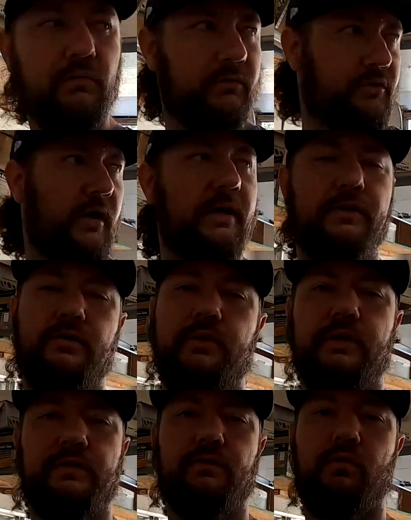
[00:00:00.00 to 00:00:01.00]
you were trying to do
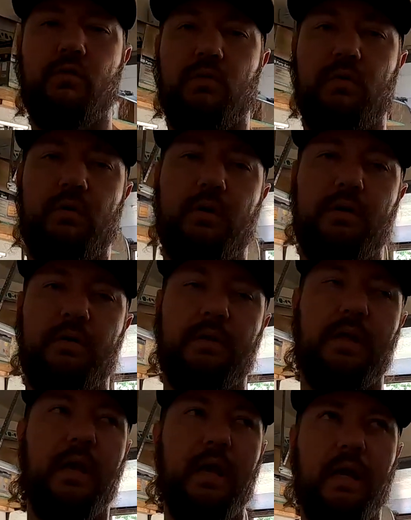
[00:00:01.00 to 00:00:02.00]
this for
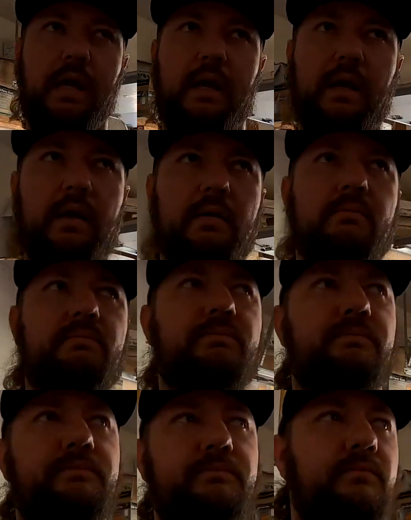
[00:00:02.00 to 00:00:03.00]
a
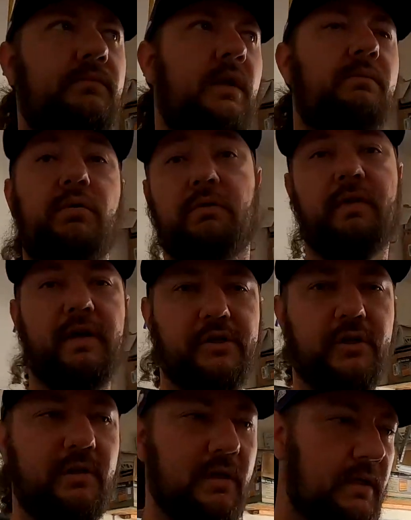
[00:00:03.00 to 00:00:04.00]

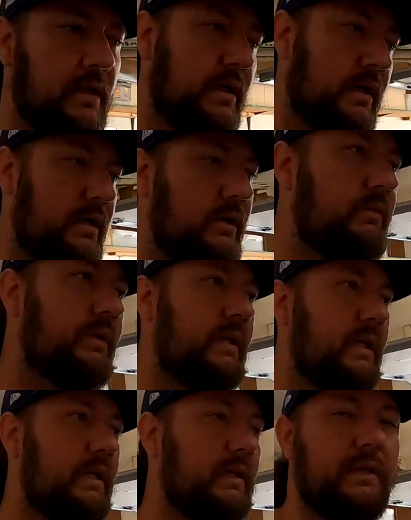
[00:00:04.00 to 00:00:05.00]
profession, you would
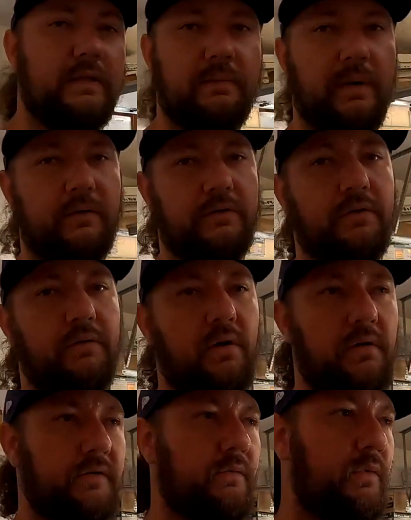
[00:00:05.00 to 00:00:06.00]
need at least about 2
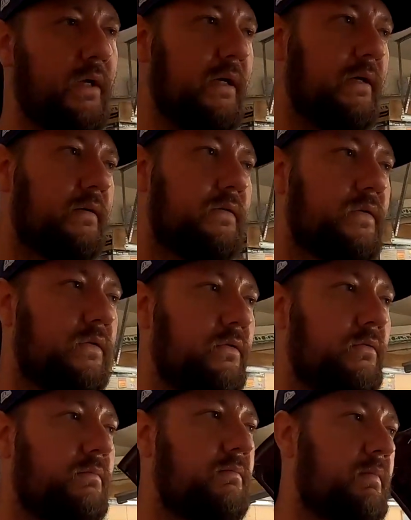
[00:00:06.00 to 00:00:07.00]
cars a week
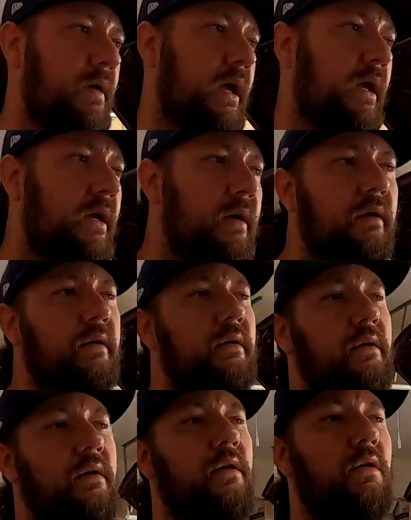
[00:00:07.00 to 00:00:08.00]
to make
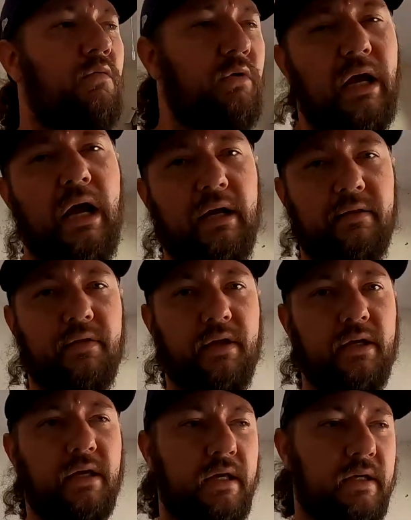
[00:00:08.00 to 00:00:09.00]
what I
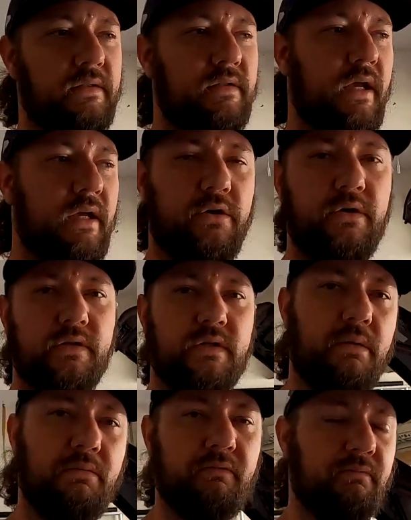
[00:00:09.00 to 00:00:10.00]
think is a good
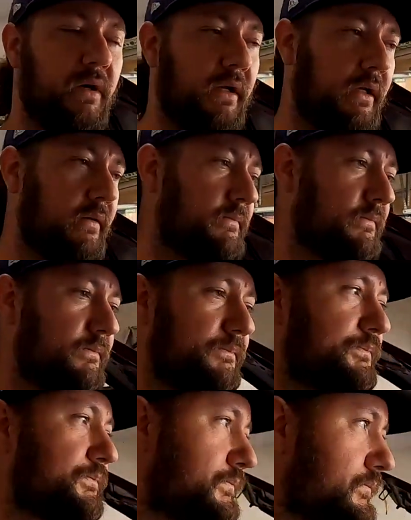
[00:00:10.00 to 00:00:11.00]
sum of money.
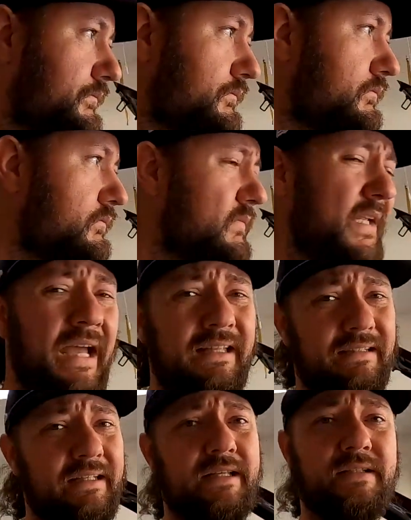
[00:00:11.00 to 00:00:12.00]

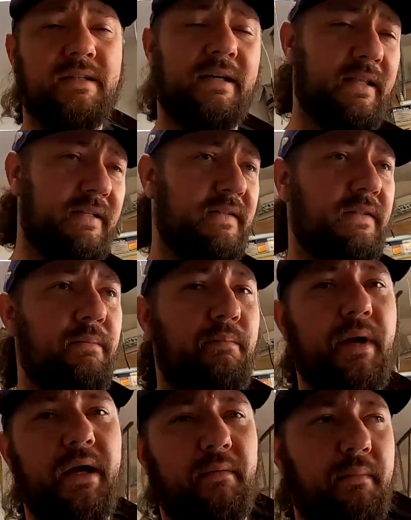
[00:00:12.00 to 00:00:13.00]
At least, like, that's the
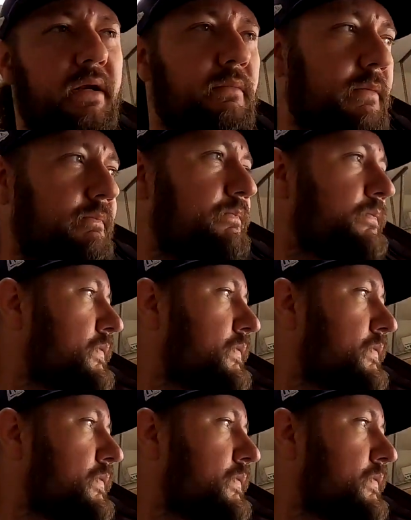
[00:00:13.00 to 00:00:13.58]
bare minimum.